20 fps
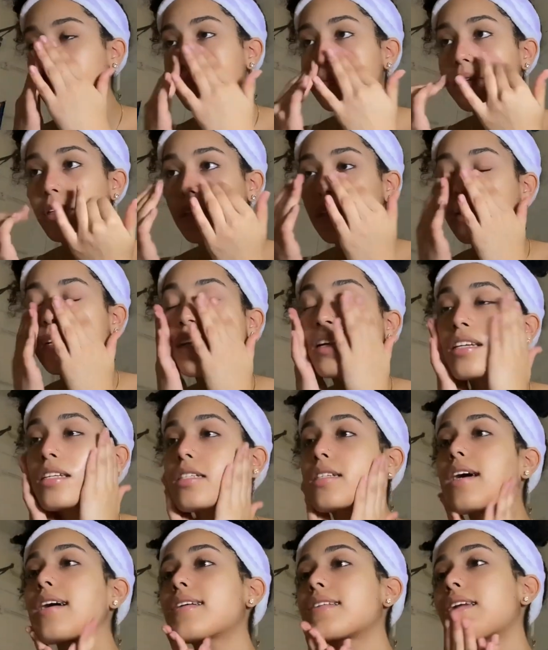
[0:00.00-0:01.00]
but it kind of
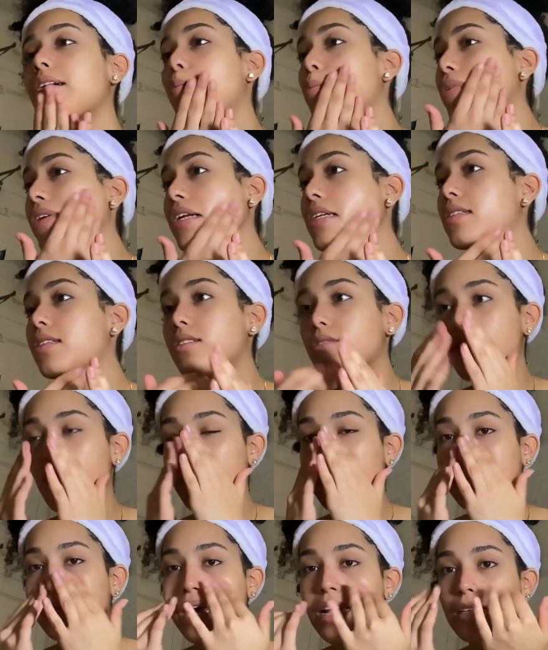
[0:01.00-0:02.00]
sucks that I'm willing to all
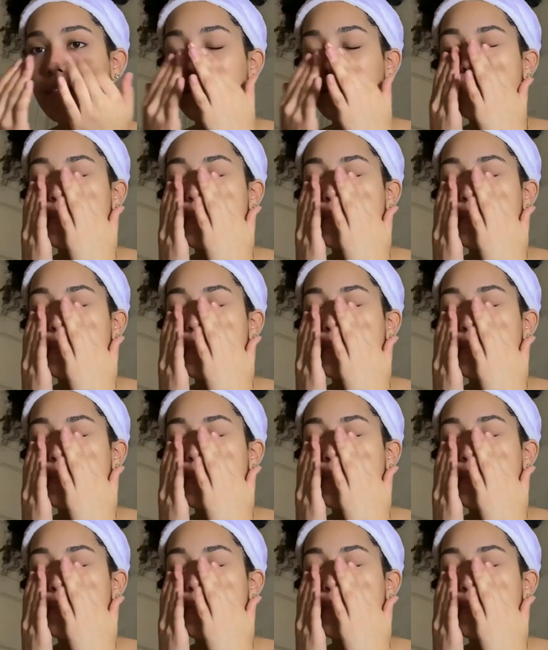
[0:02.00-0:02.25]
my classes